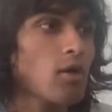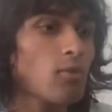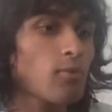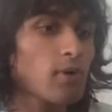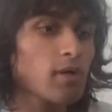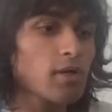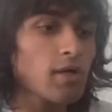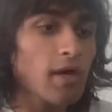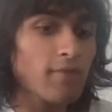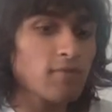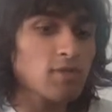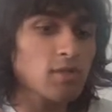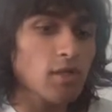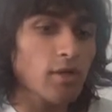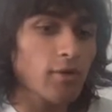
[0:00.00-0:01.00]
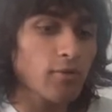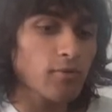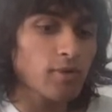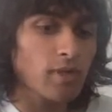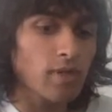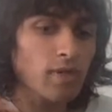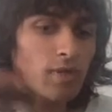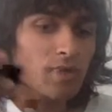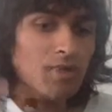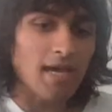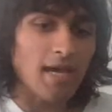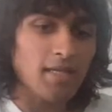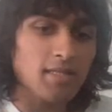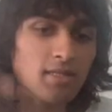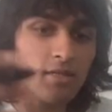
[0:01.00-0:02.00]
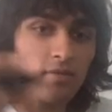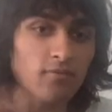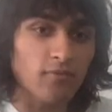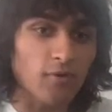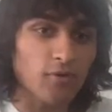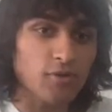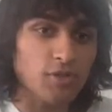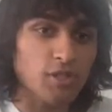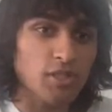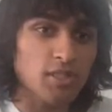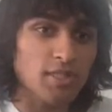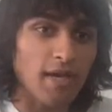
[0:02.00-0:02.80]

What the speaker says: we're going to have to know the exact conversions